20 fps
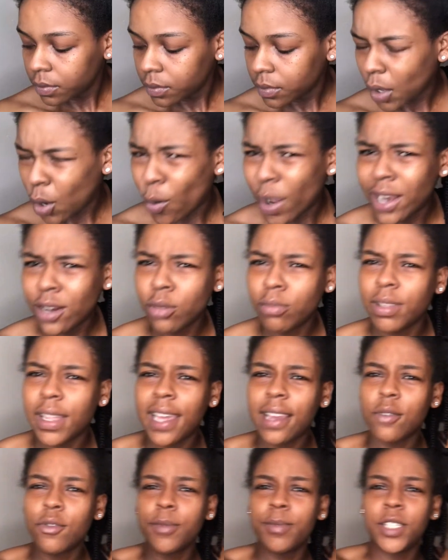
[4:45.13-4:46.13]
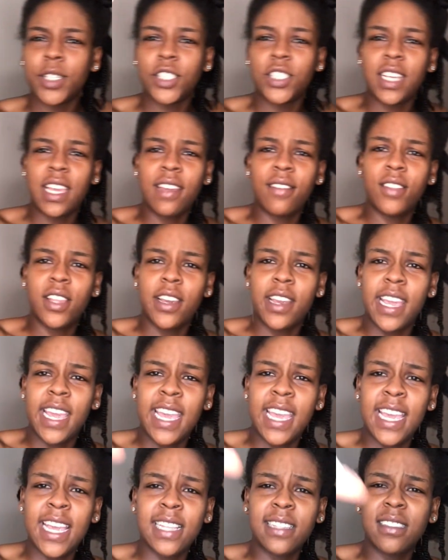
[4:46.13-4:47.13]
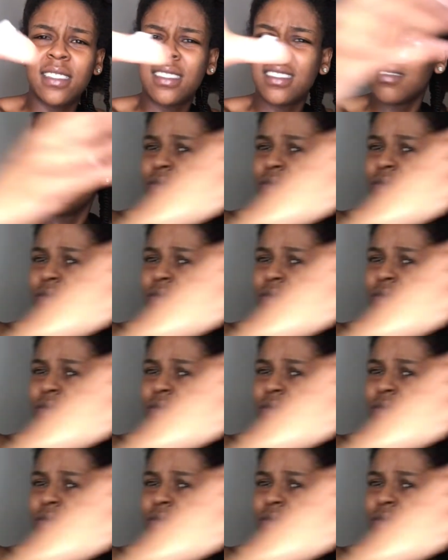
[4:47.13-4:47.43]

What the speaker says: Why do black women shave their heads?